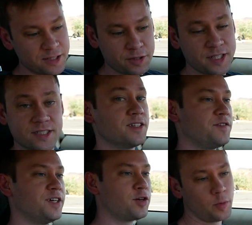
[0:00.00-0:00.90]
So this isn't a
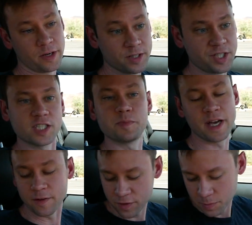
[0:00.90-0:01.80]
vehicle where you're just
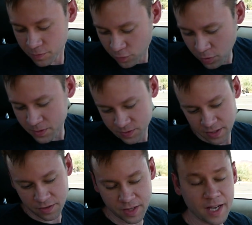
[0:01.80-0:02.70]
paying for the performance or
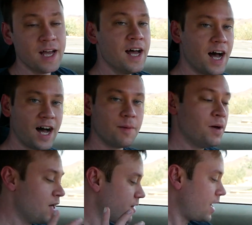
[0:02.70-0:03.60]
anything. Um,
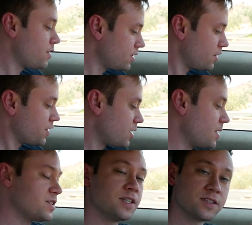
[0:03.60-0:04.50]
the other little thing to
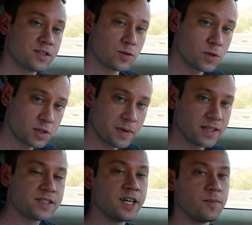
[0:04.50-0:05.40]
mention is storage
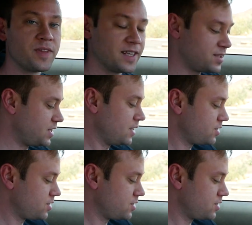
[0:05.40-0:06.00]
space here in the Z.